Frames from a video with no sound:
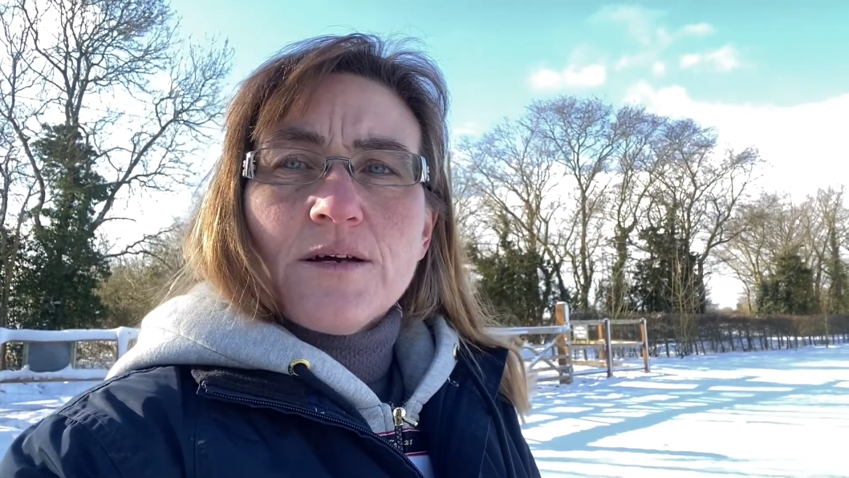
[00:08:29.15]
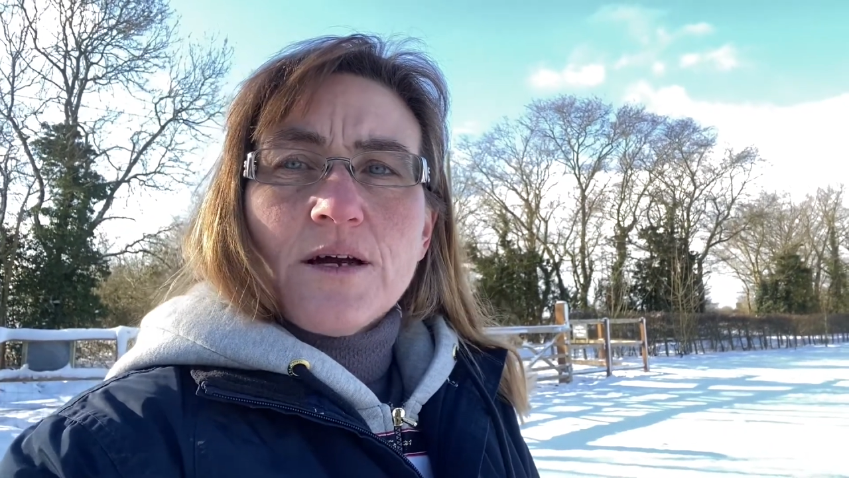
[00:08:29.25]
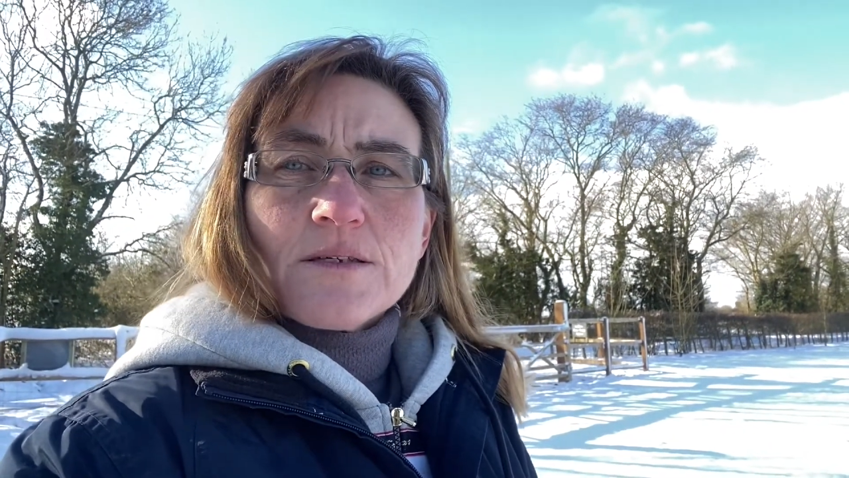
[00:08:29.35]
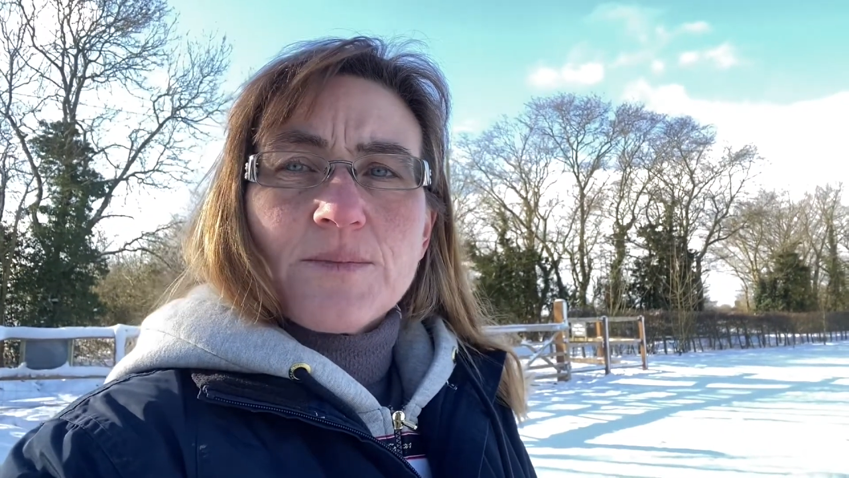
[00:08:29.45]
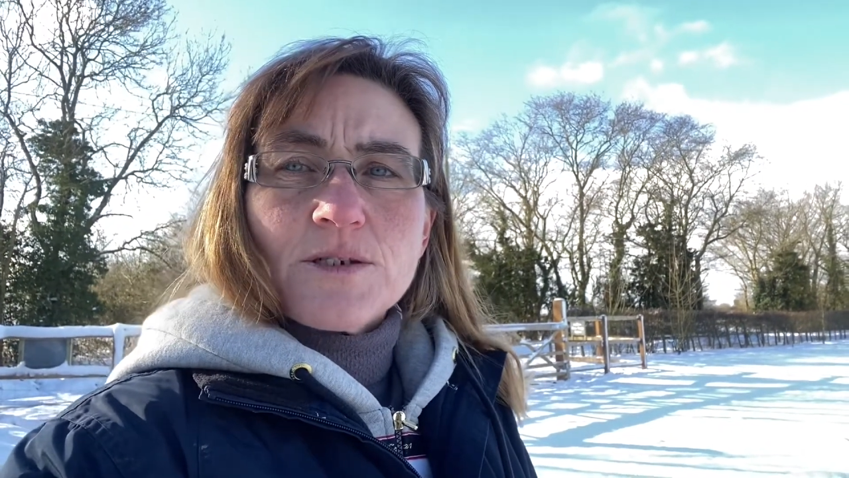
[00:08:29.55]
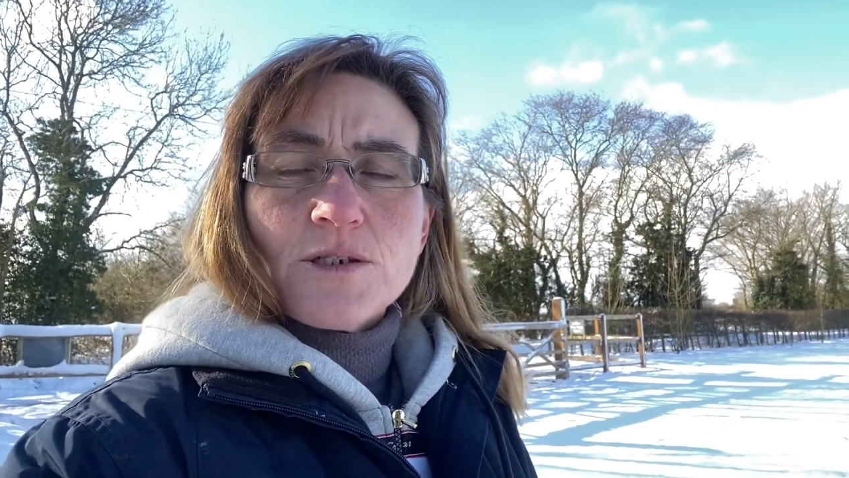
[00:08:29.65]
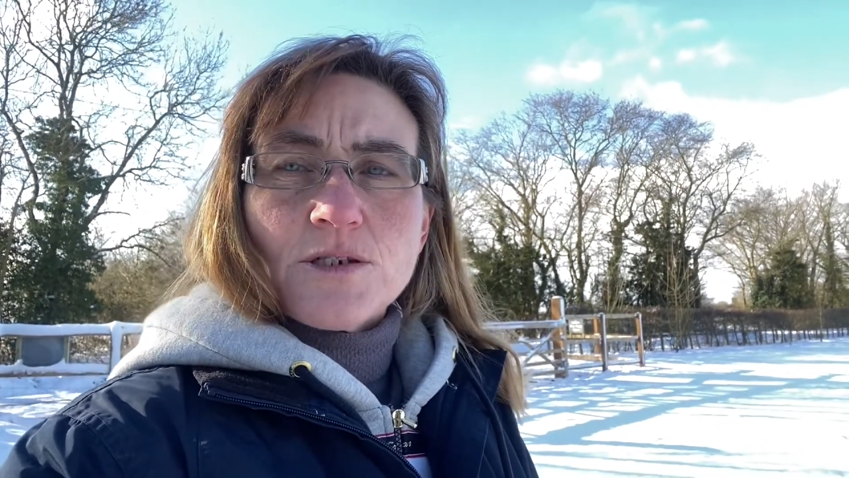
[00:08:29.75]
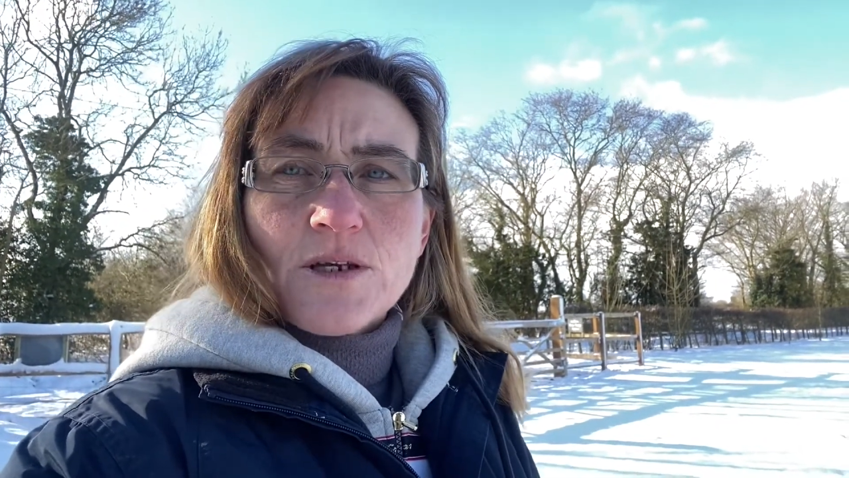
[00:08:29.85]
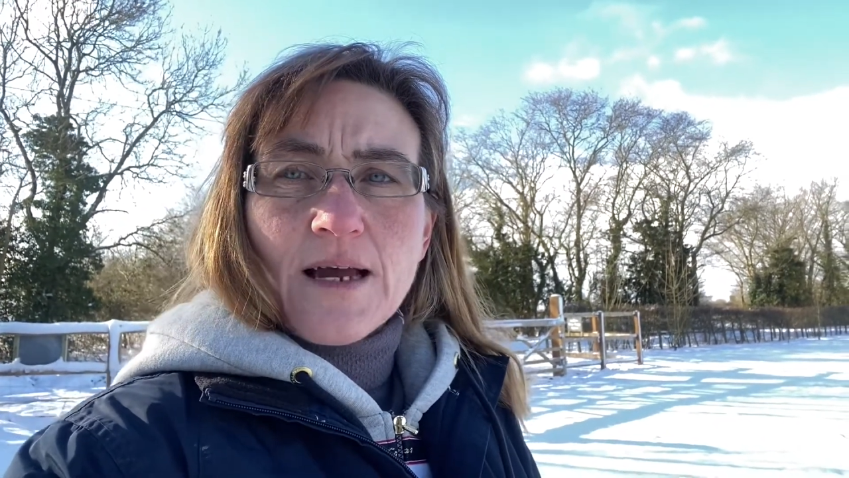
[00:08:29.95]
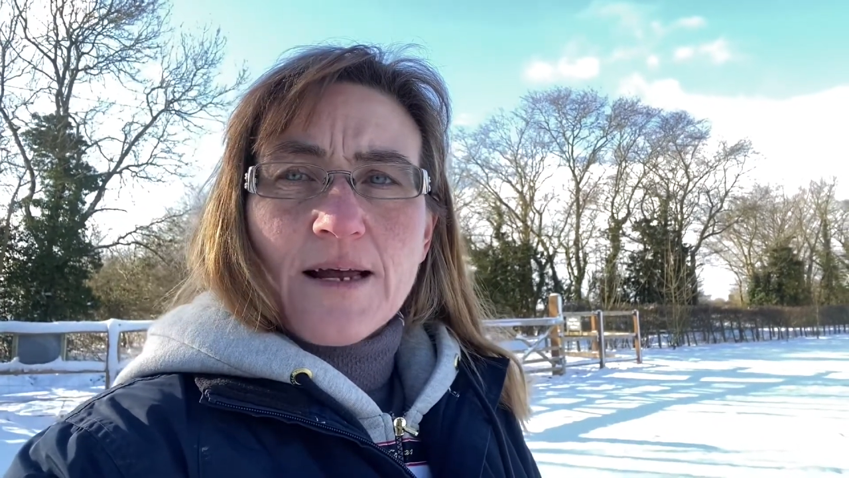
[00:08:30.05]
as much as
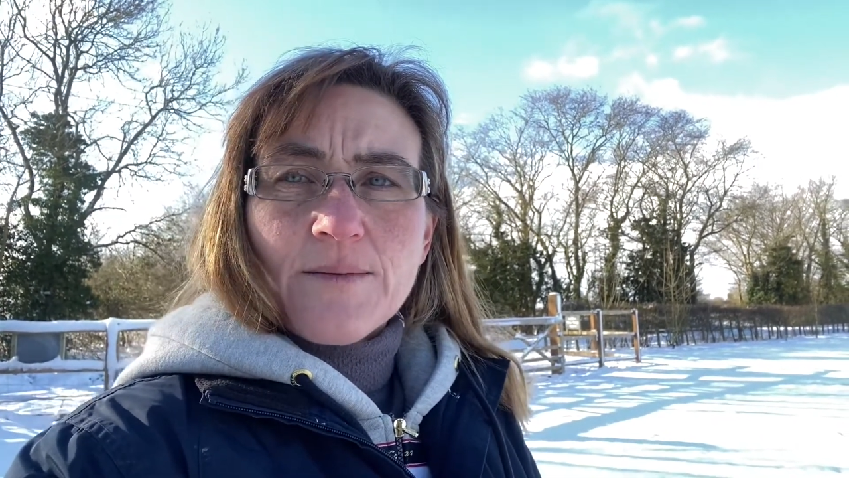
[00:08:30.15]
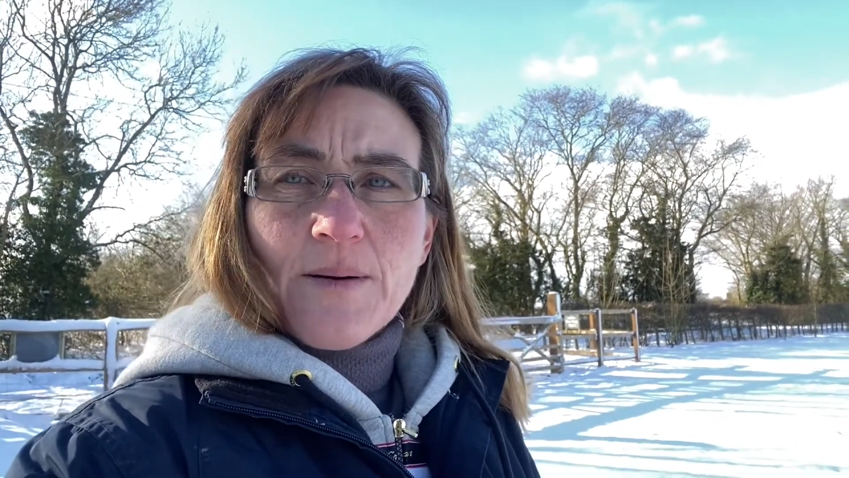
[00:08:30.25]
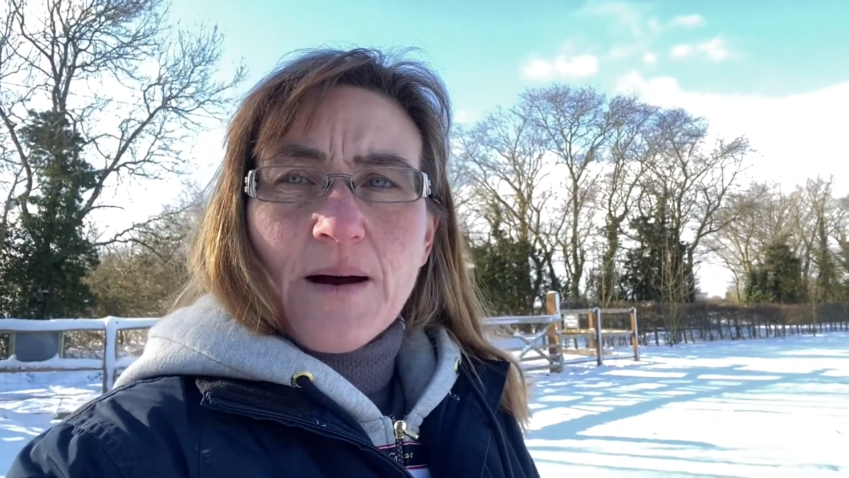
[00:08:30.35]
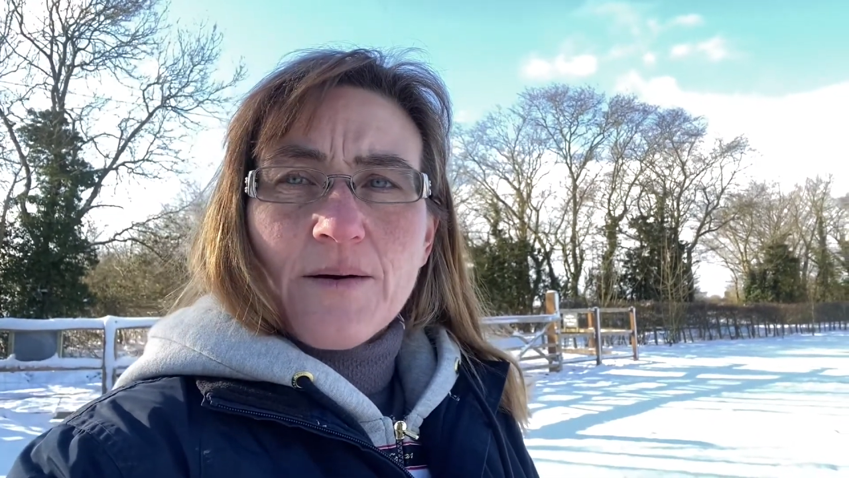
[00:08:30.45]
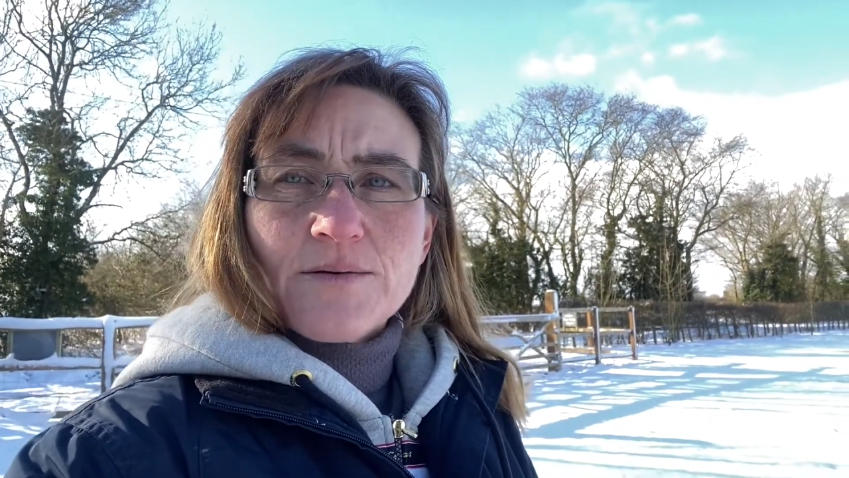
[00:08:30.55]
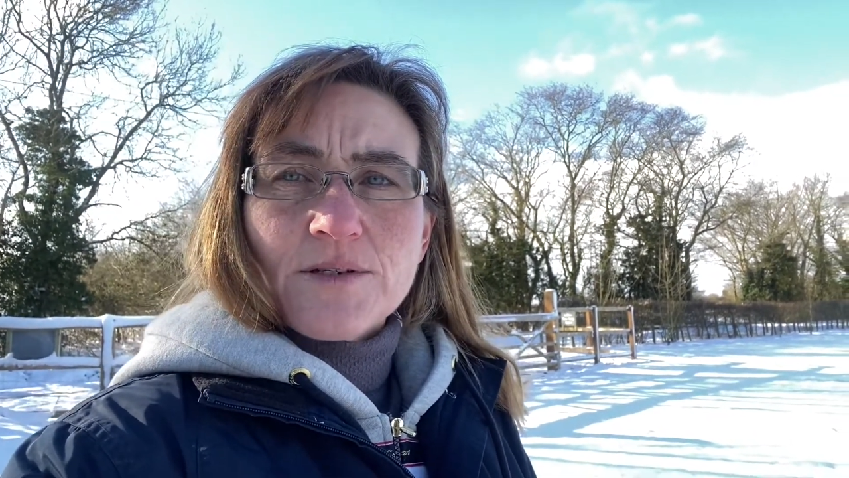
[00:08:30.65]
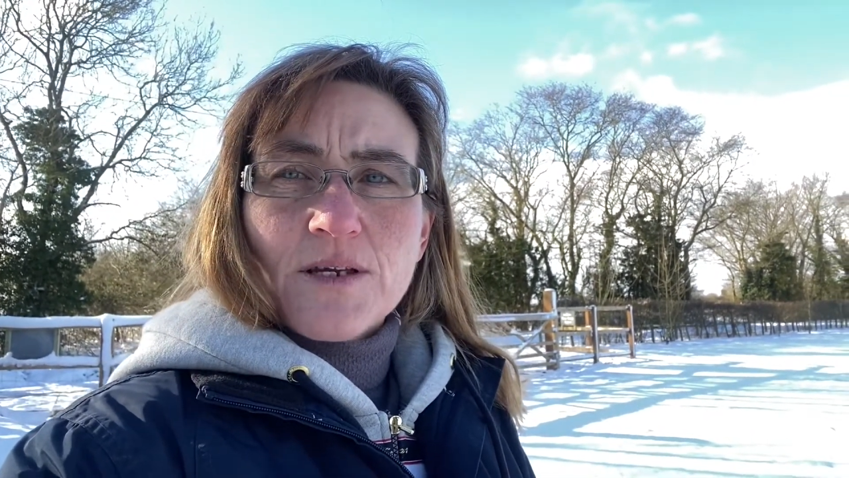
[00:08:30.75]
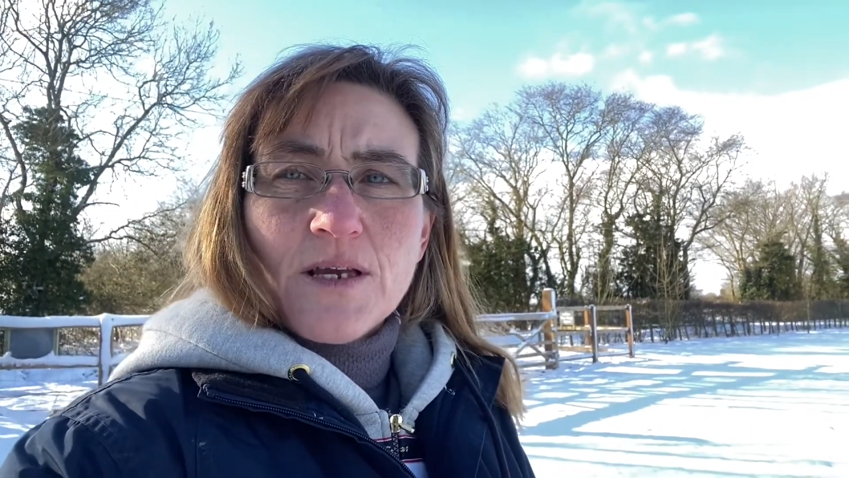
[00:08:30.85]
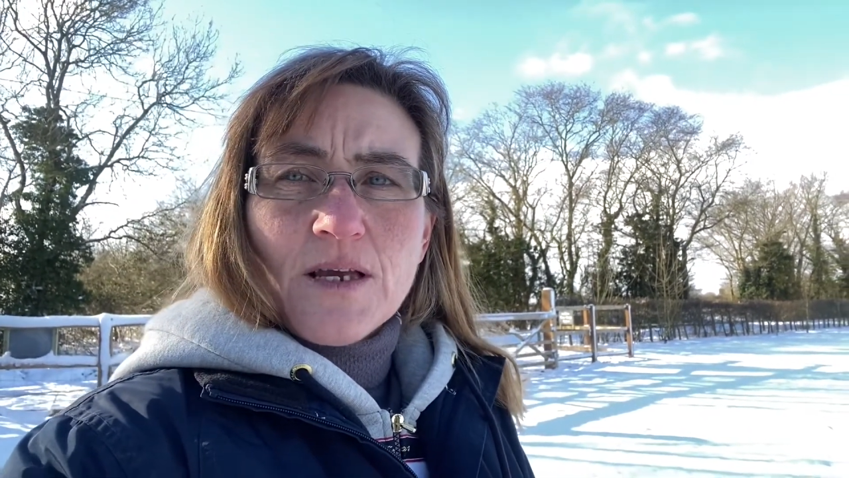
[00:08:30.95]
you can about